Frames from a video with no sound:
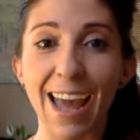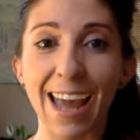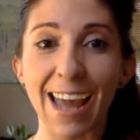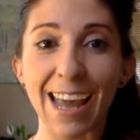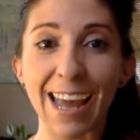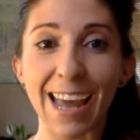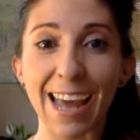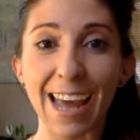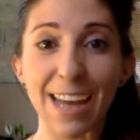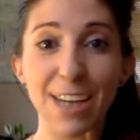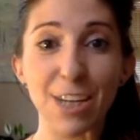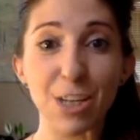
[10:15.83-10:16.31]

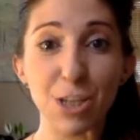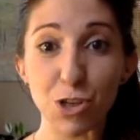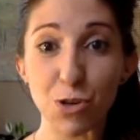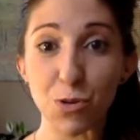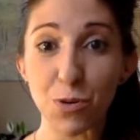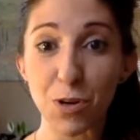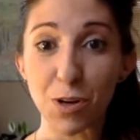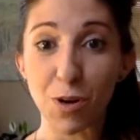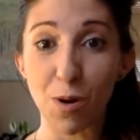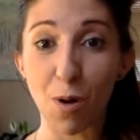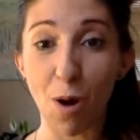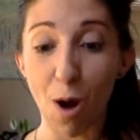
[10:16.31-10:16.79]
And you
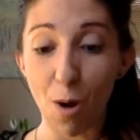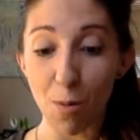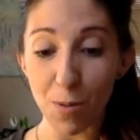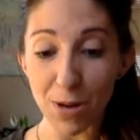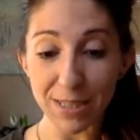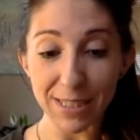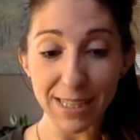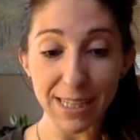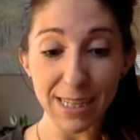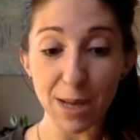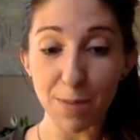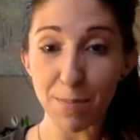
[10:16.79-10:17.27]
can
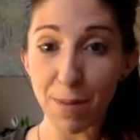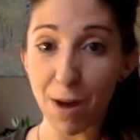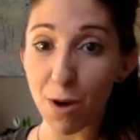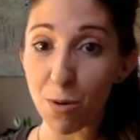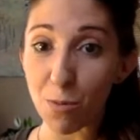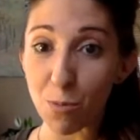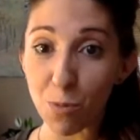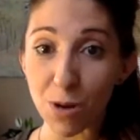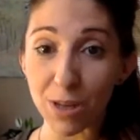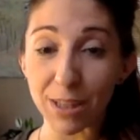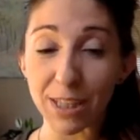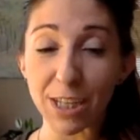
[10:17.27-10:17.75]
always think
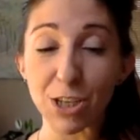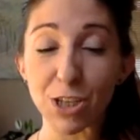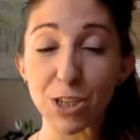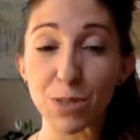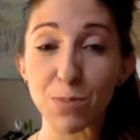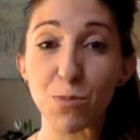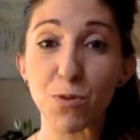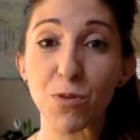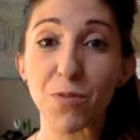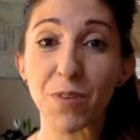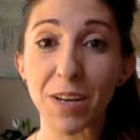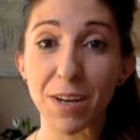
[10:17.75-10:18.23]
about really
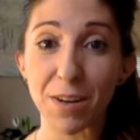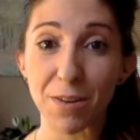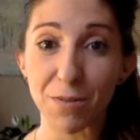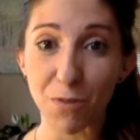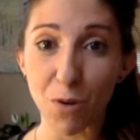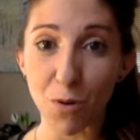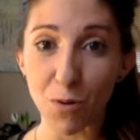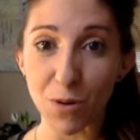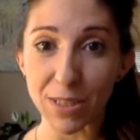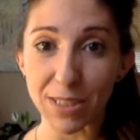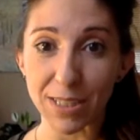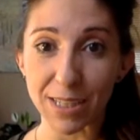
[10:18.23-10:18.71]
just moving and
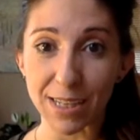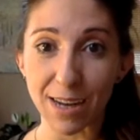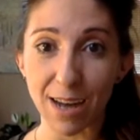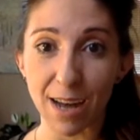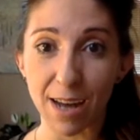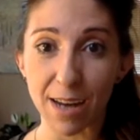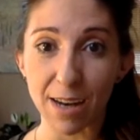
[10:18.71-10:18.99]
focusing